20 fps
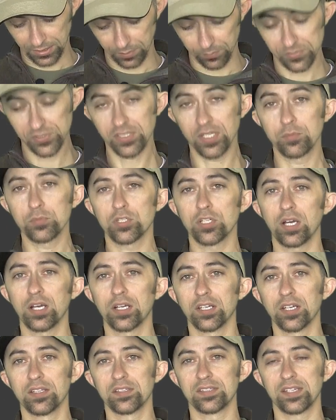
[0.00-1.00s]
Some
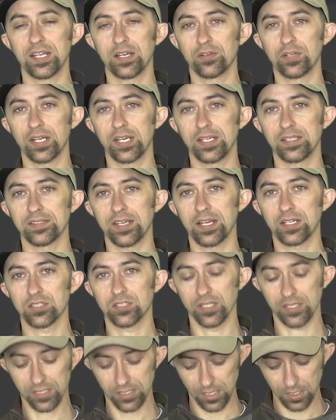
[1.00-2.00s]
shotguns nowadays
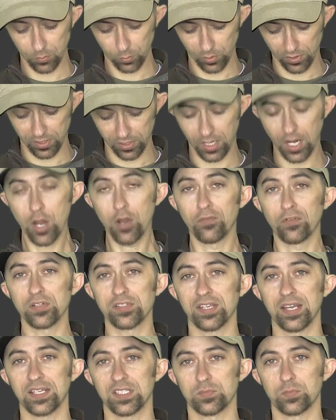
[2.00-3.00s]
actually come with an
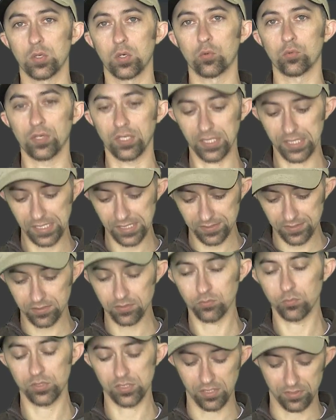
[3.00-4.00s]
oversized bolt release,
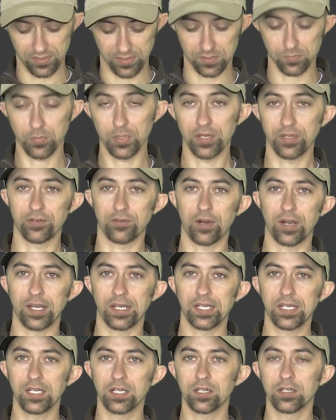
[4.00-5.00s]
which is this button right
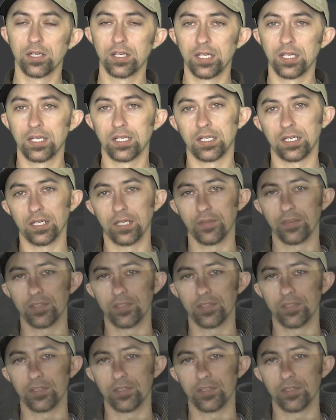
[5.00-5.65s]
here. The